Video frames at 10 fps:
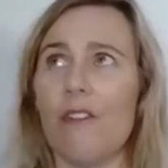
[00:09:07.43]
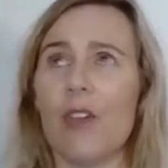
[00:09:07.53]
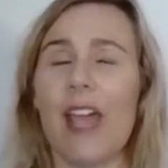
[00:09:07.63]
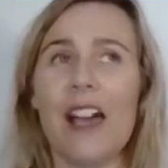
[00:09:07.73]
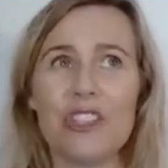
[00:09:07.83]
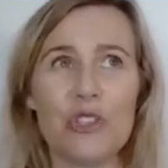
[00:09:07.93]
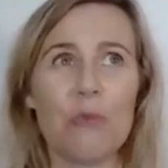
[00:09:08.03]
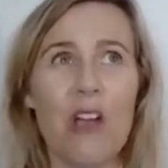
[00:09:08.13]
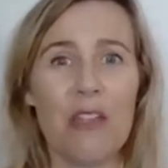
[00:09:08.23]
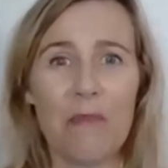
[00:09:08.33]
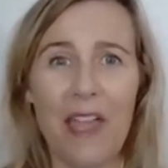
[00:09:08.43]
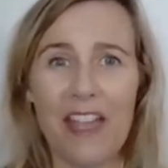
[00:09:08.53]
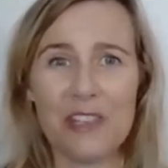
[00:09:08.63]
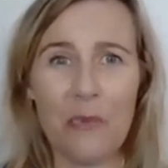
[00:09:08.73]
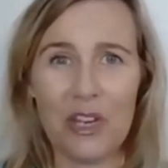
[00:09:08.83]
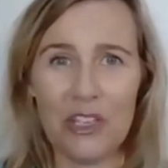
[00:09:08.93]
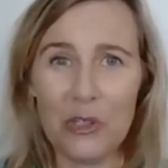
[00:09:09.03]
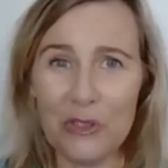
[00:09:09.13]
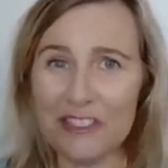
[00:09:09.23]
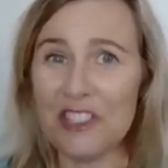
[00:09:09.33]
If you cast your mind back to
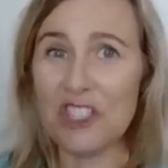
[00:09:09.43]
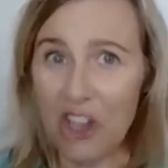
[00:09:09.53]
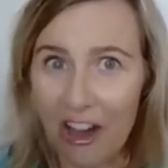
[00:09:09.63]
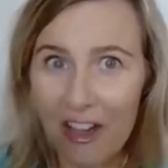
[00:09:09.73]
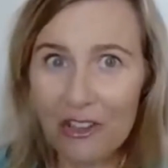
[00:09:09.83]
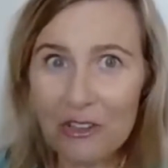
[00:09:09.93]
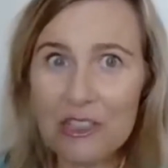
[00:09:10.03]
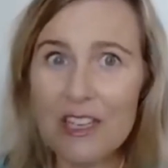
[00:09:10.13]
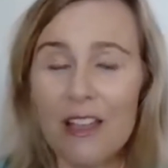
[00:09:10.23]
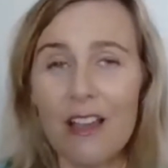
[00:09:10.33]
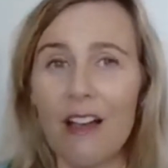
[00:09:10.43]
when you were a child,